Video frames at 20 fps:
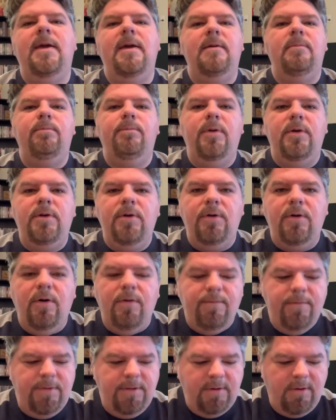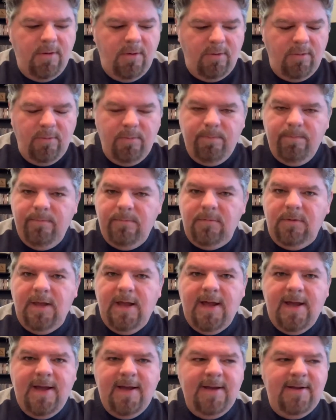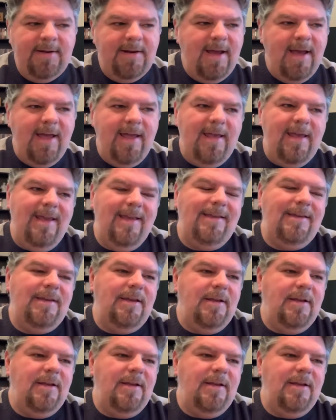and put it over the goal line. You